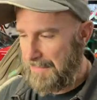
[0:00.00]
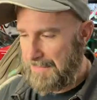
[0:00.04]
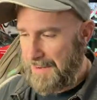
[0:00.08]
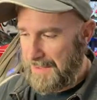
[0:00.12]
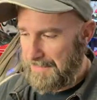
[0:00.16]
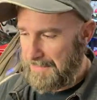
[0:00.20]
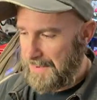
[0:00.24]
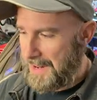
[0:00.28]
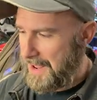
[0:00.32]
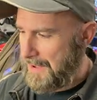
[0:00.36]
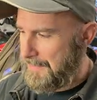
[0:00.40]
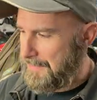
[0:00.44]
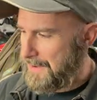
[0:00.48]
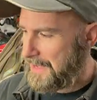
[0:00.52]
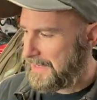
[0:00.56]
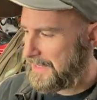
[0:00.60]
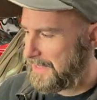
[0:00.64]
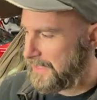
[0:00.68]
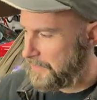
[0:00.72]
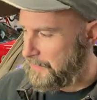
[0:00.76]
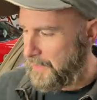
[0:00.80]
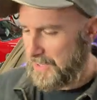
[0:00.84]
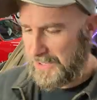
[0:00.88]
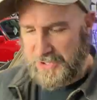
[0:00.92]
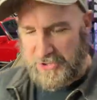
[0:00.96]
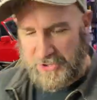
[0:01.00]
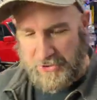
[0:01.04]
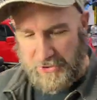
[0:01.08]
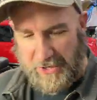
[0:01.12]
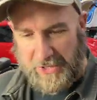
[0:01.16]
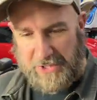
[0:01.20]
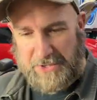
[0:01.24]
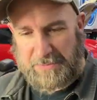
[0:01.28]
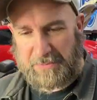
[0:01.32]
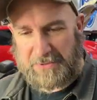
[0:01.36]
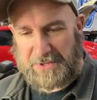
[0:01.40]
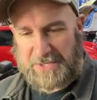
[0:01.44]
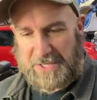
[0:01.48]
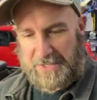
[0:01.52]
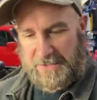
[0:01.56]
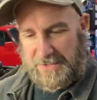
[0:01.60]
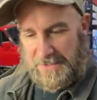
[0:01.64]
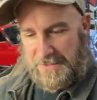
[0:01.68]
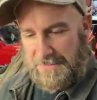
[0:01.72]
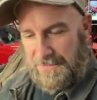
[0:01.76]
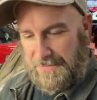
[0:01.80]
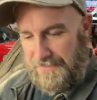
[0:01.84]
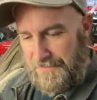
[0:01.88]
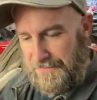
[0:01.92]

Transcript: going to question your expertise.